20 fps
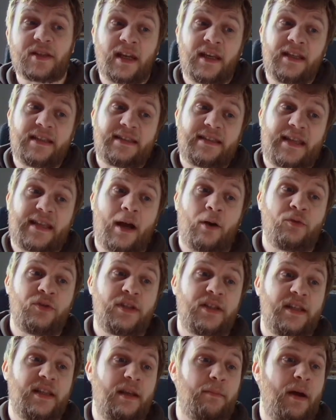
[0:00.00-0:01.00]
And it's down
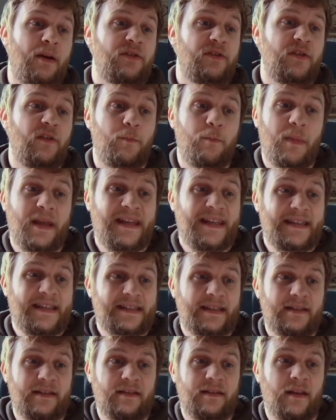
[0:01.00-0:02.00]
to the amount of
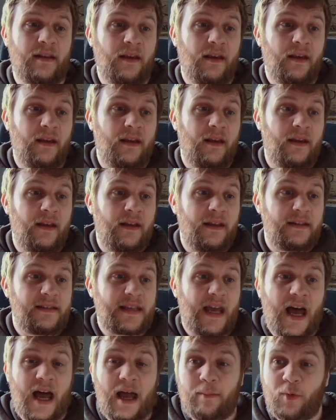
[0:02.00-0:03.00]
minutes and
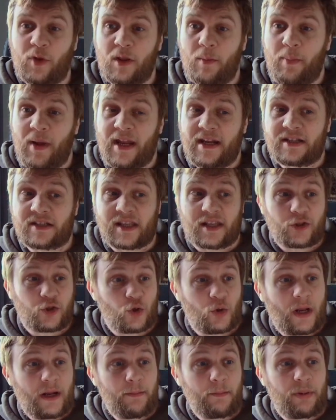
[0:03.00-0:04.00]
time on the pitch that
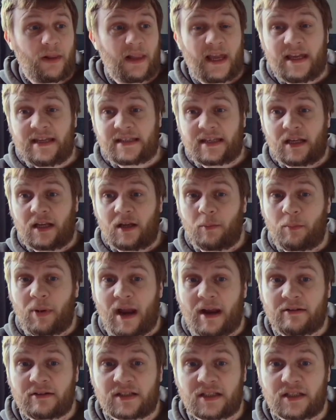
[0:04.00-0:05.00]
Trent plays in
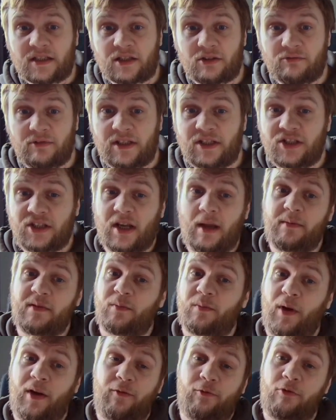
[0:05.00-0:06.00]
comparison to Reece James.
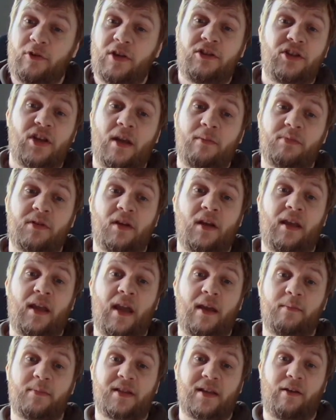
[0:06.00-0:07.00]
But if Reece James can get
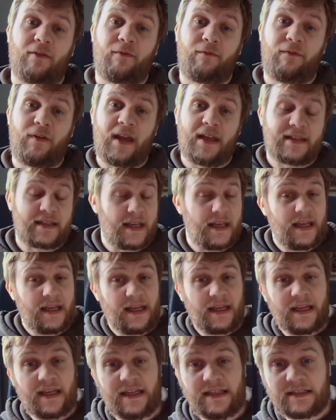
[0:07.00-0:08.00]
himself fit,
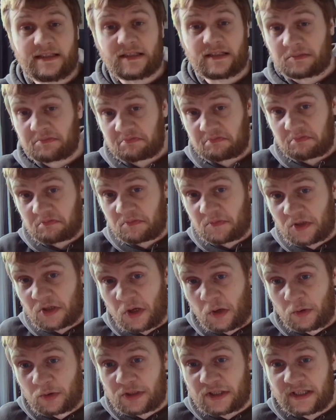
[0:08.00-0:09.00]
his
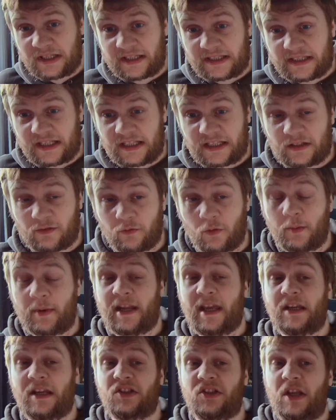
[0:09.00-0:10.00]
goals and assists from an
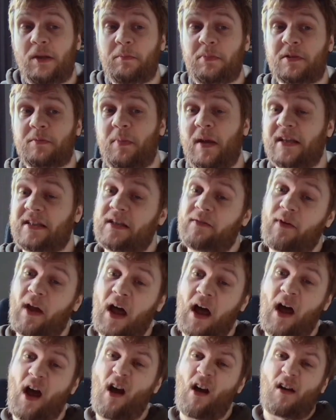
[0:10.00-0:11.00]
XG perspective
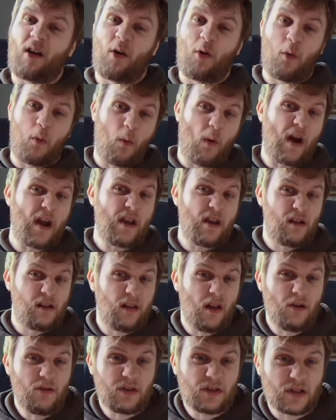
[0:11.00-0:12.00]
are quite
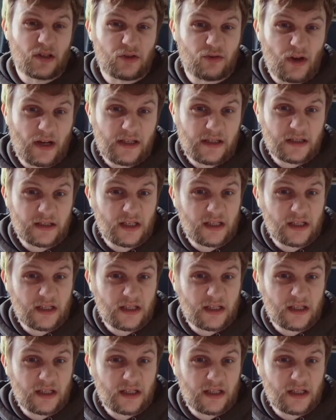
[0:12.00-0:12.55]
close to Trent's.